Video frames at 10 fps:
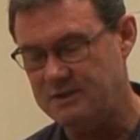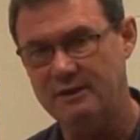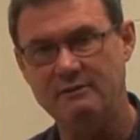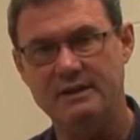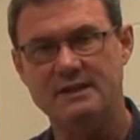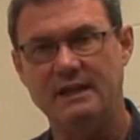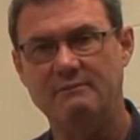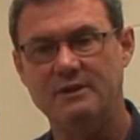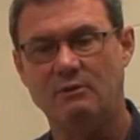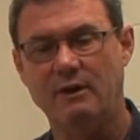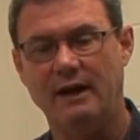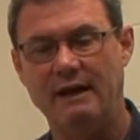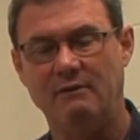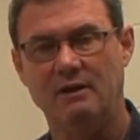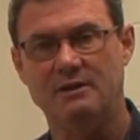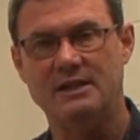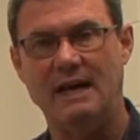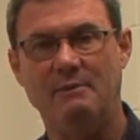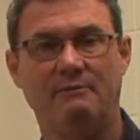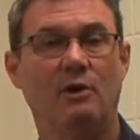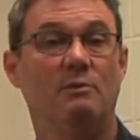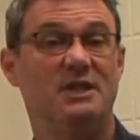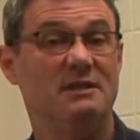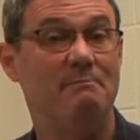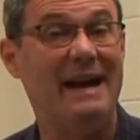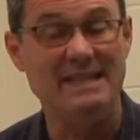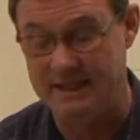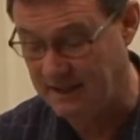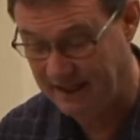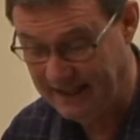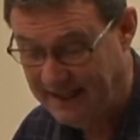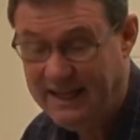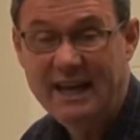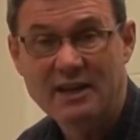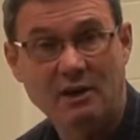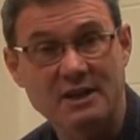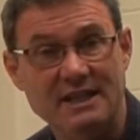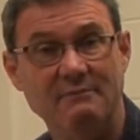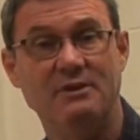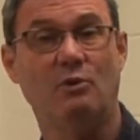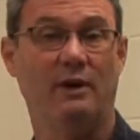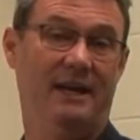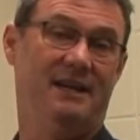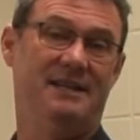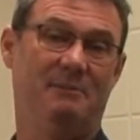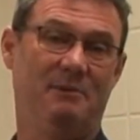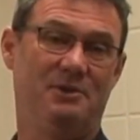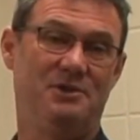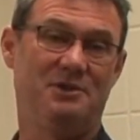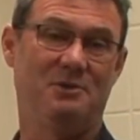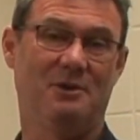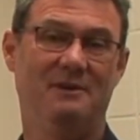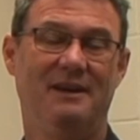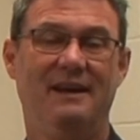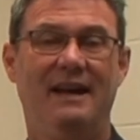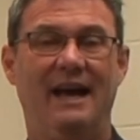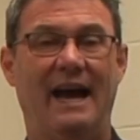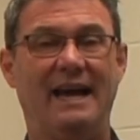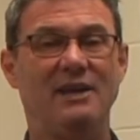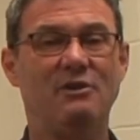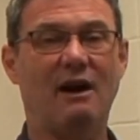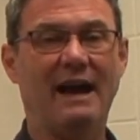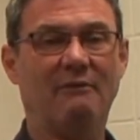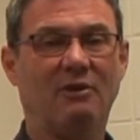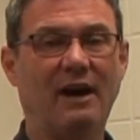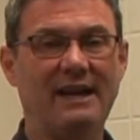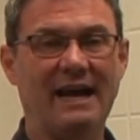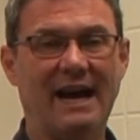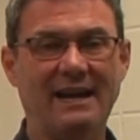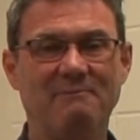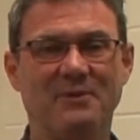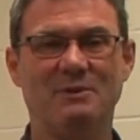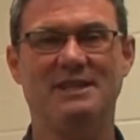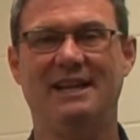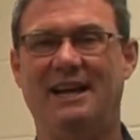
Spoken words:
do this inventory. I'll have a little assignment for you, which is basically turn this inventory in and tell me what you scored. Hey, you all have a great day. We'll see you